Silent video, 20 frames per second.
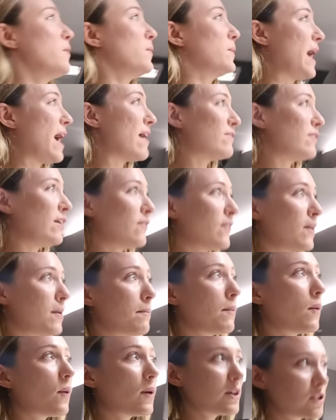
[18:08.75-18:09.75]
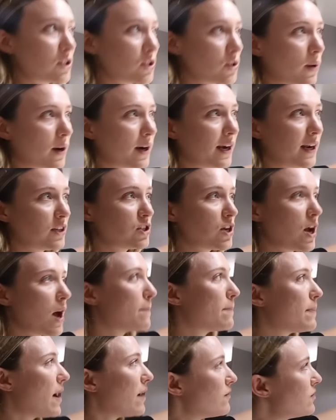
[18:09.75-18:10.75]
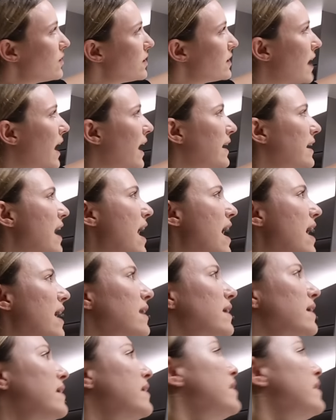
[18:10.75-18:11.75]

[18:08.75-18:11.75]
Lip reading: we have even more storage above the dinette.